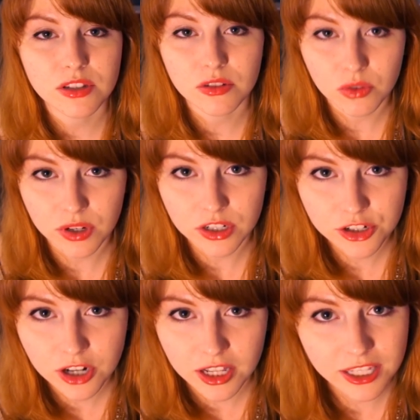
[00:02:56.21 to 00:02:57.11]
as
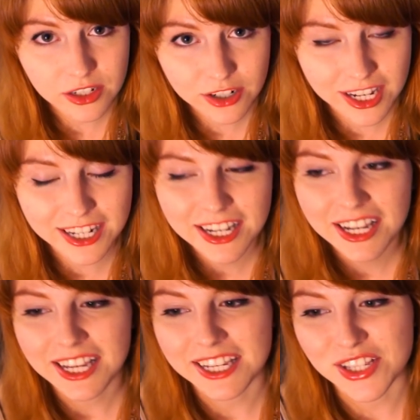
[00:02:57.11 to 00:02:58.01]
Loish on the internet,
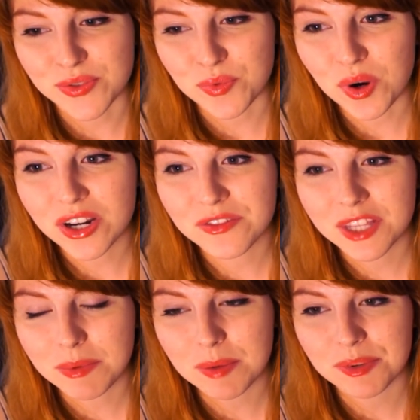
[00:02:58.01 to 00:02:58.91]
is one of
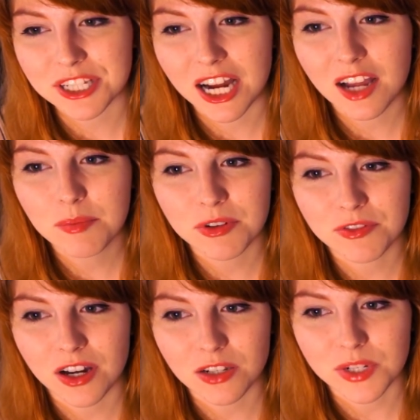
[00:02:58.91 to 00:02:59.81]
the people that I have been
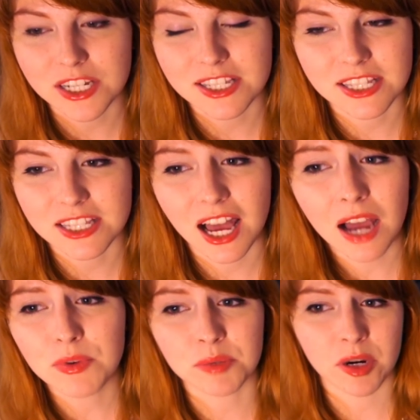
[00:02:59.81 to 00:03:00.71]
following since
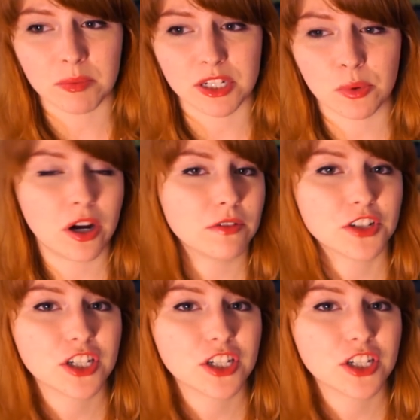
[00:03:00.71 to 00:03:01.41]
I was probably 12 and